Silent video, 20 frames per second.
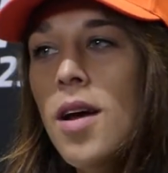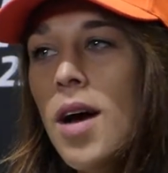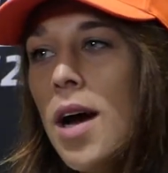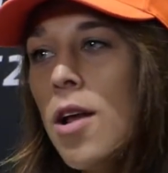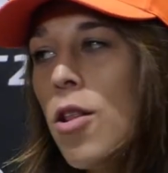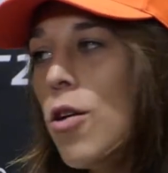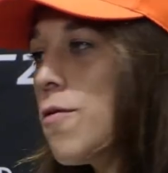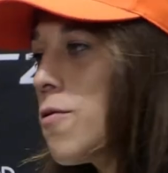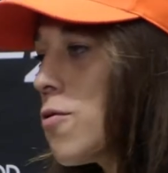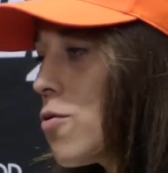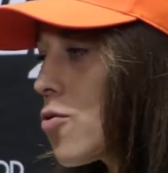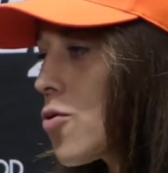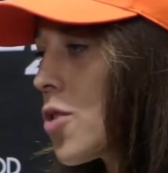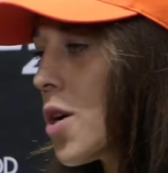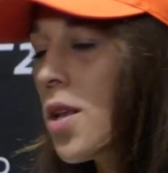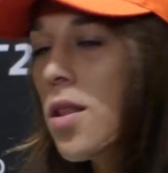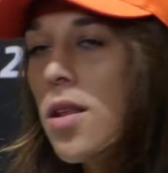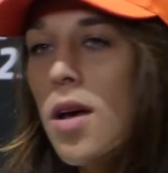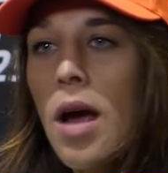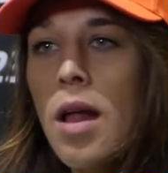I love to
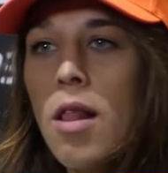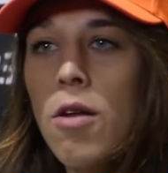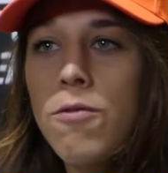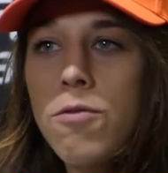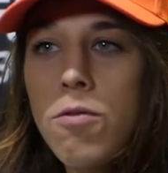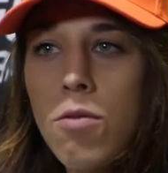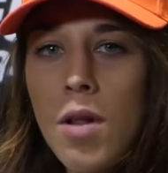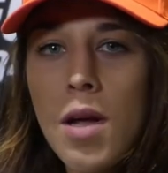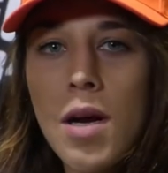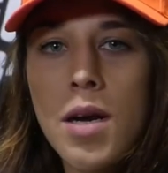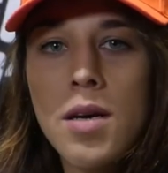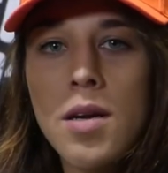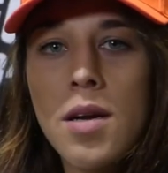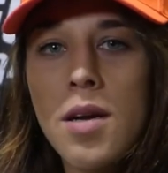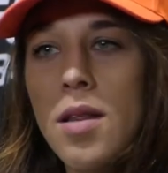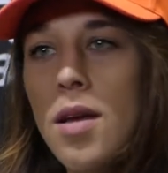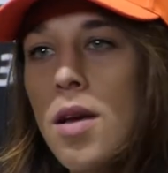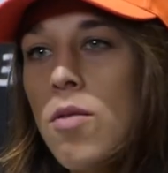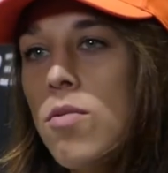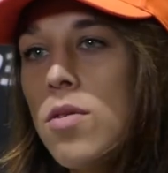train, I love to learn,
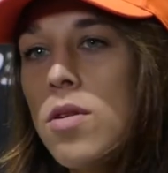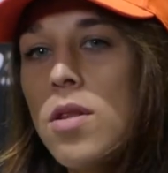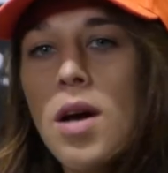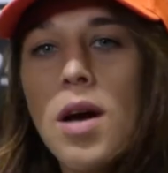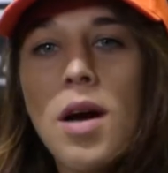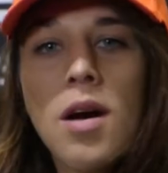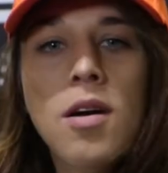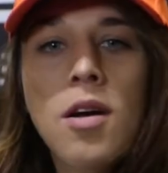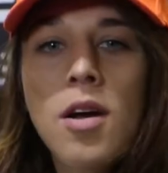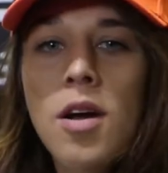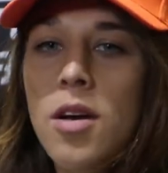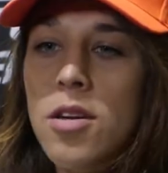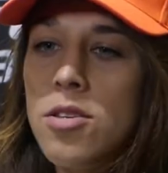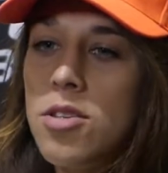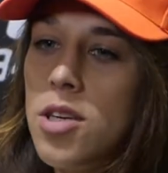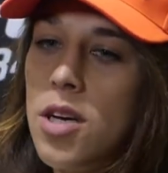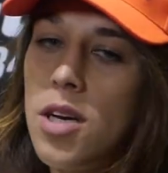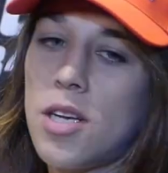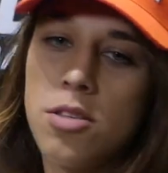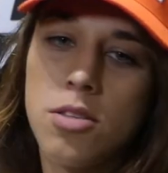and I want to
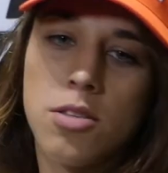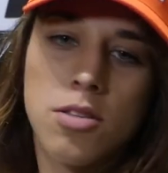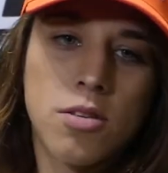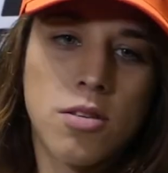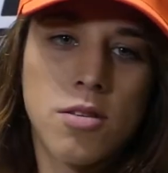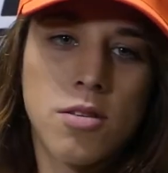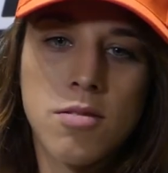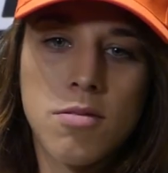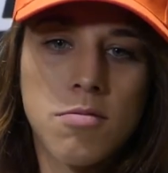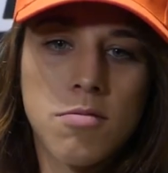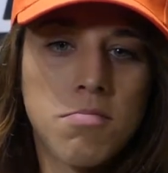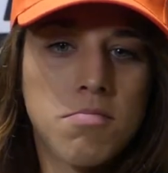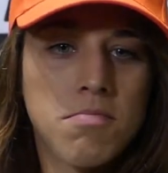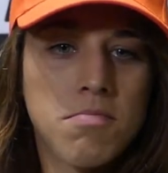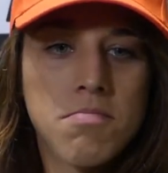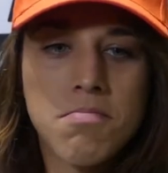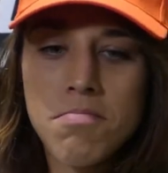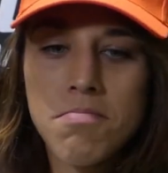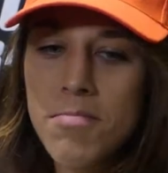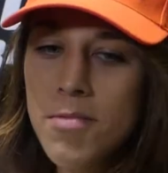just,
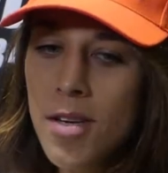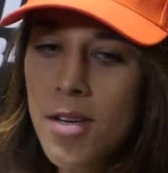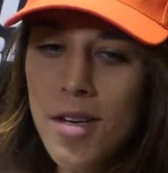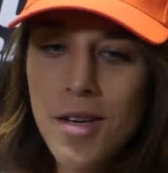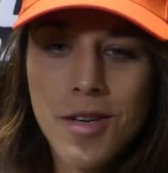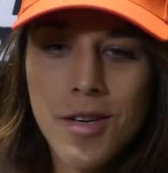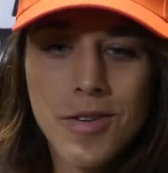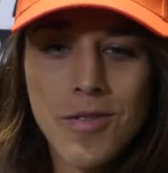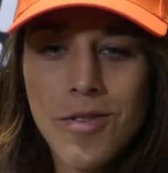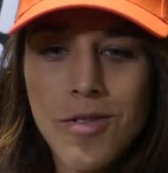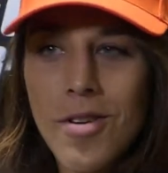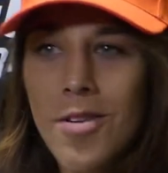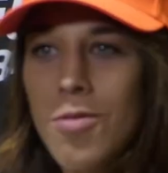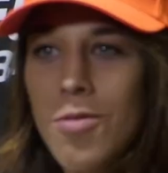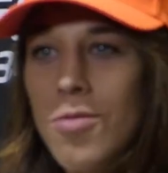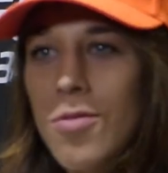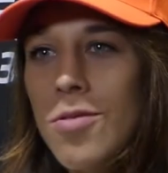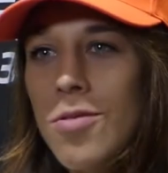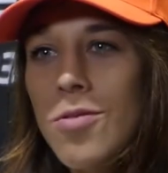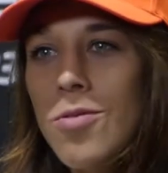you
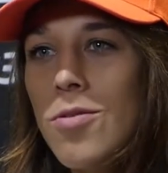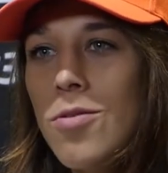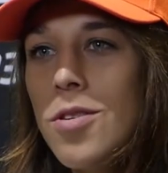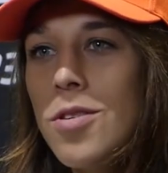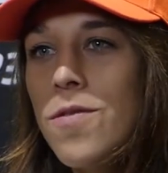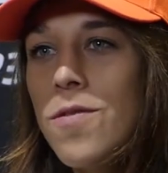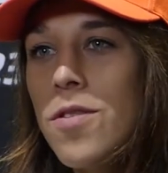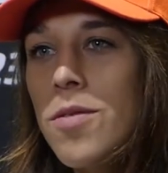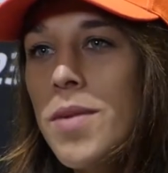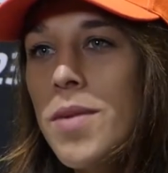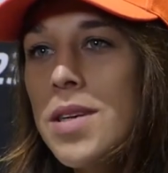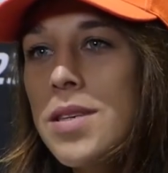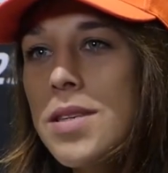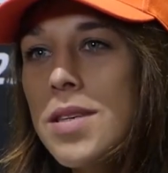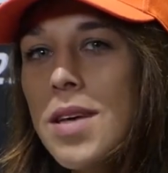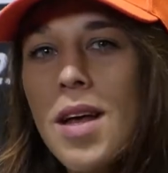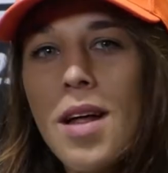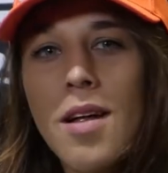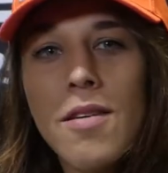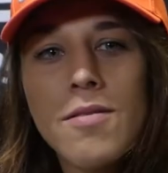know, do this for
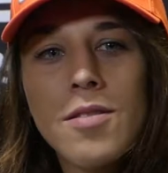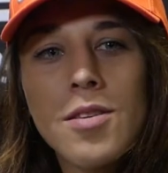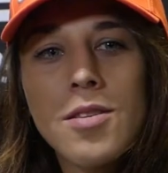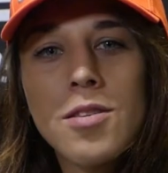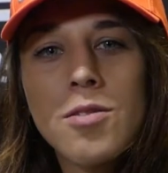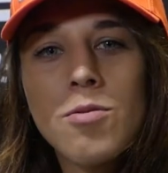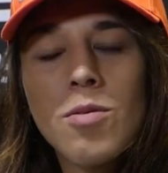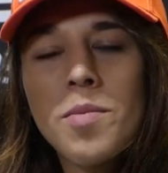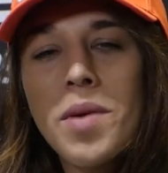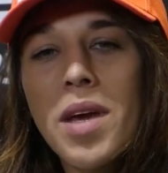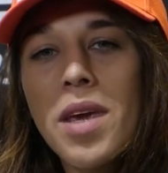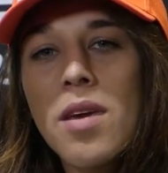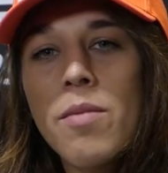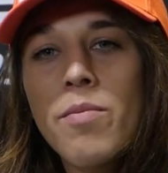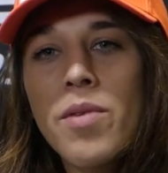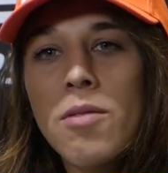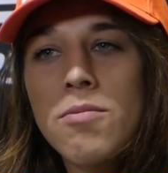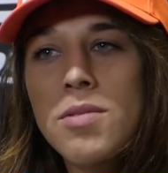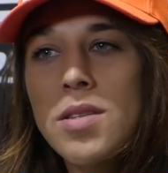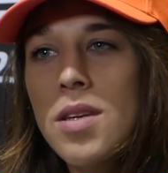myself. This is what Mikey
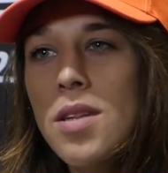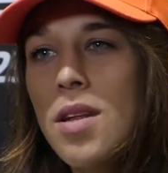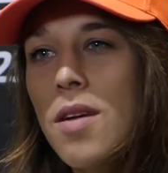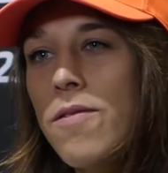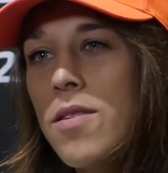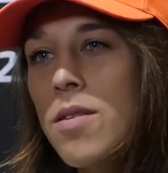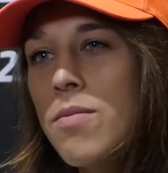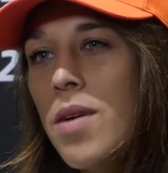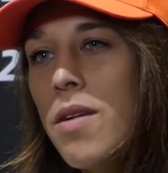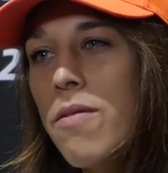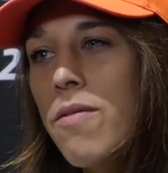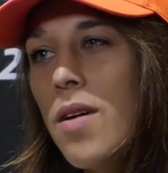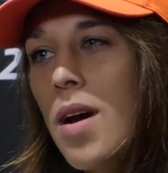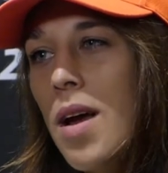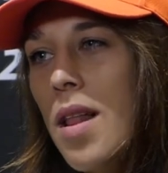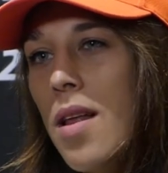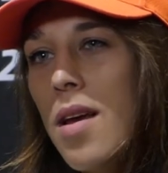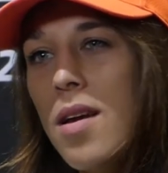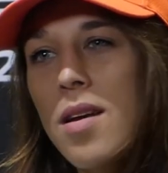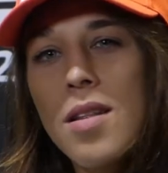Brown said after my
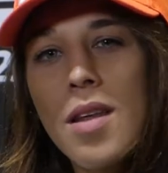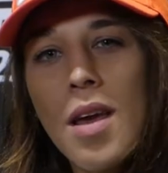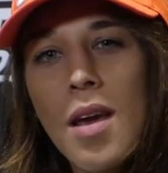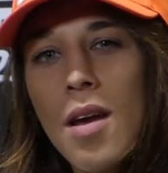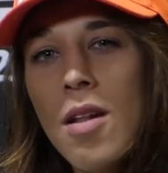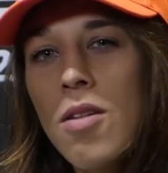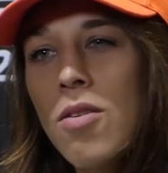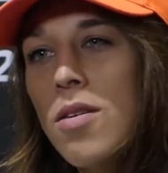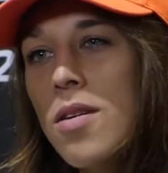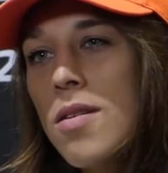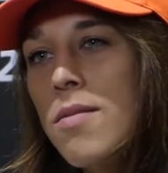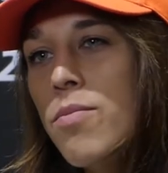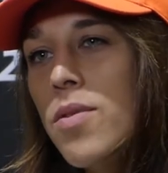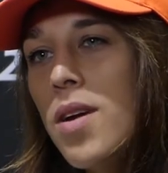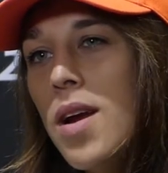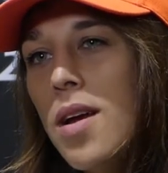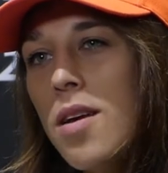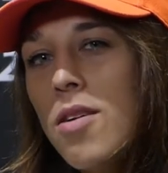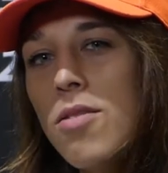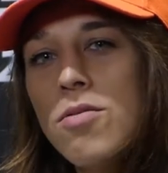fight, like, take a longer
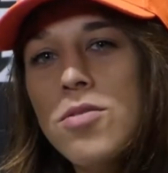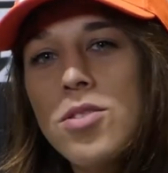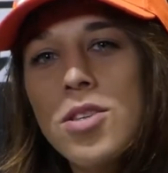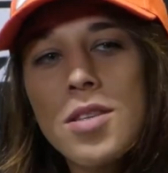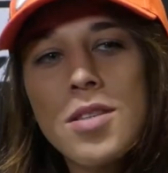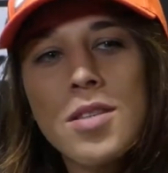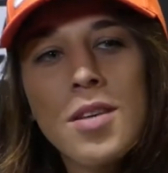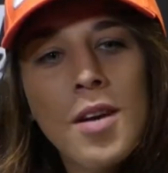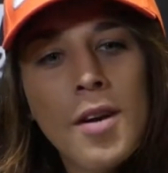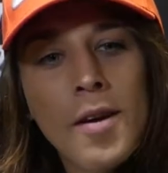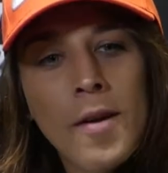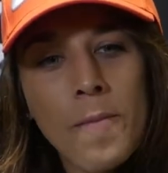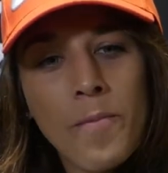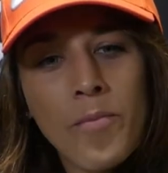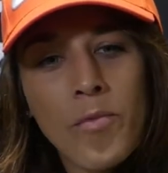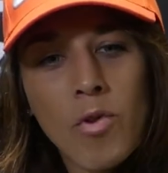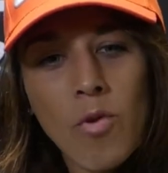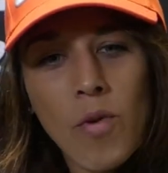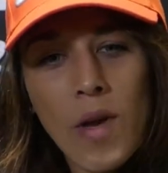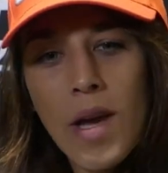break. You're just
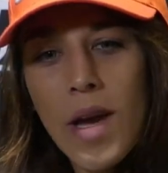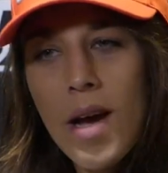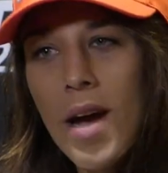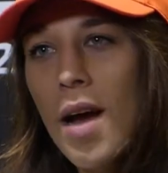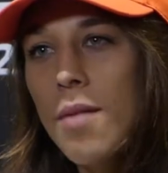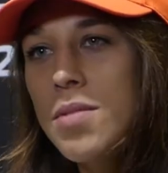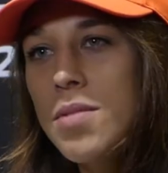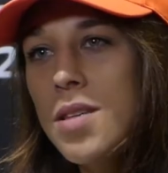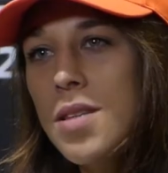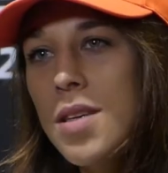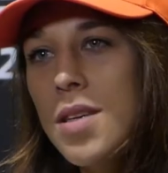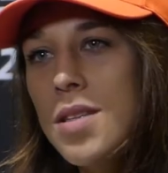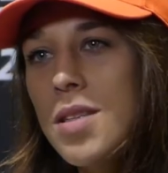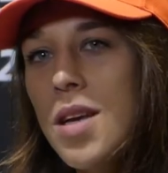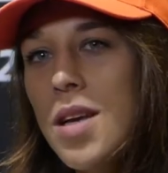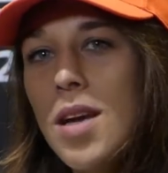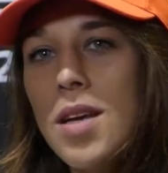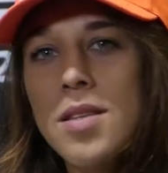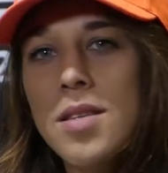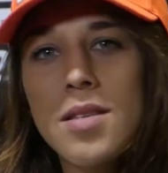doing camps in the
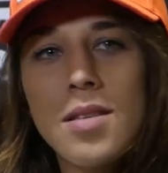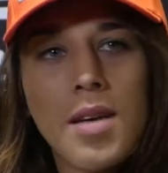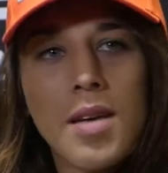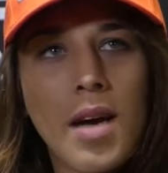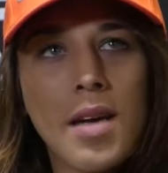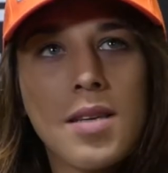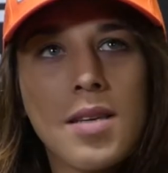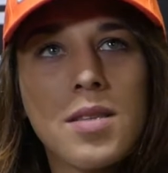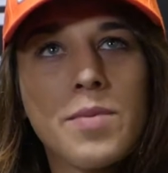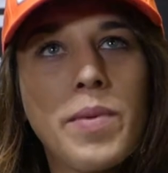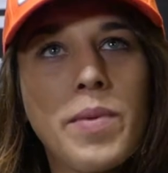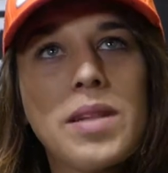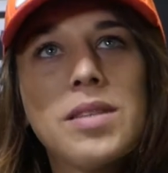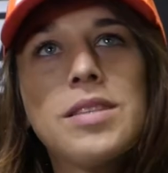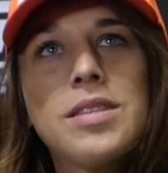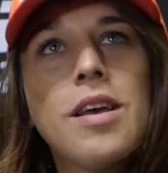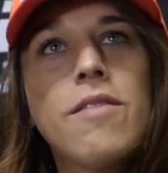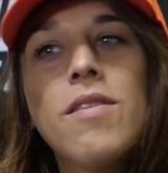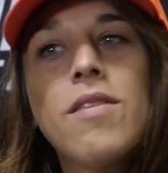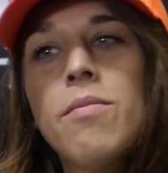States. I
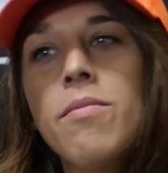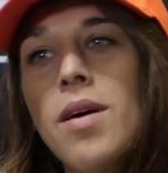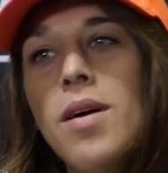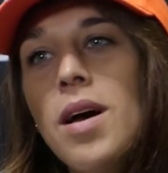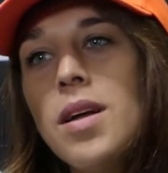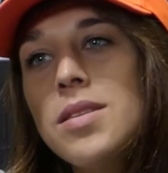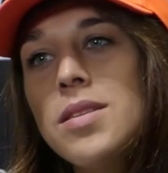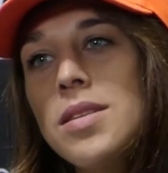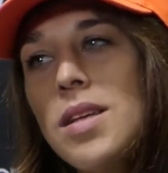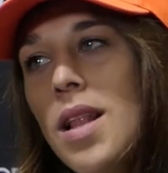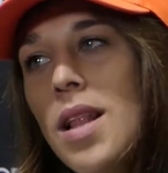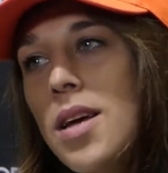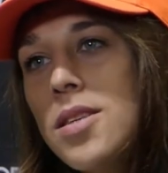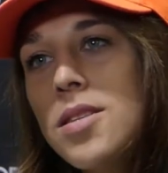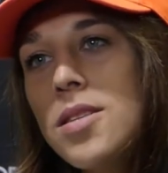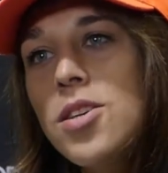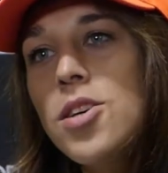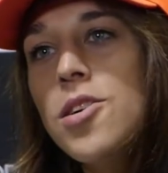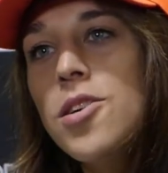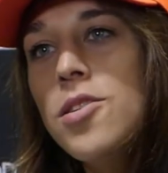spent 7 months
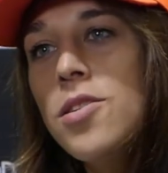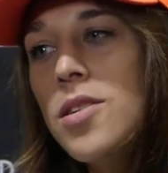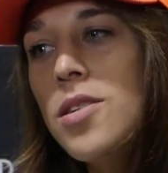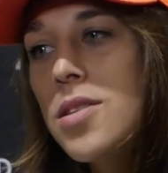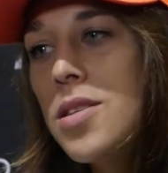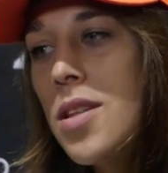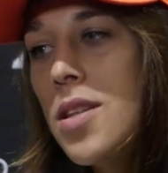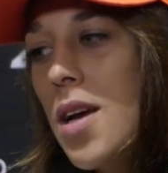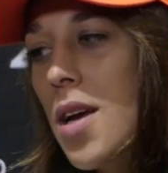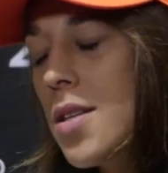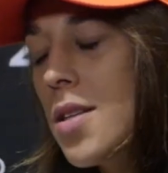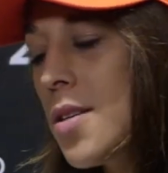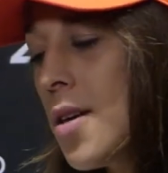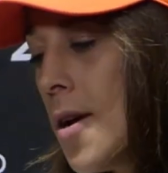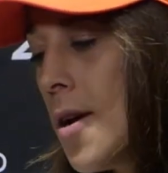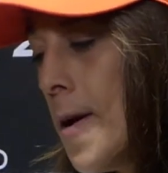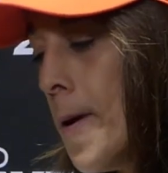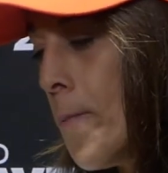last year in the States.